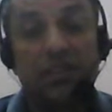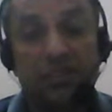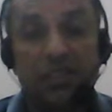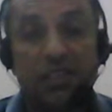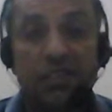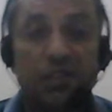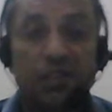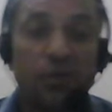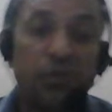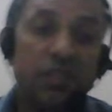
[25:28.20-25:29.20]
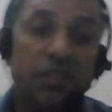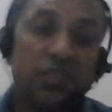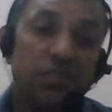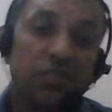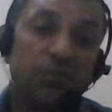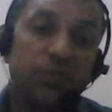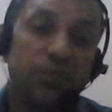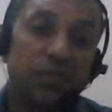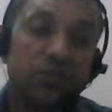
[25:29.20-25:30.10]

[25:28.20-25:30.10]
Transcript: then combination movements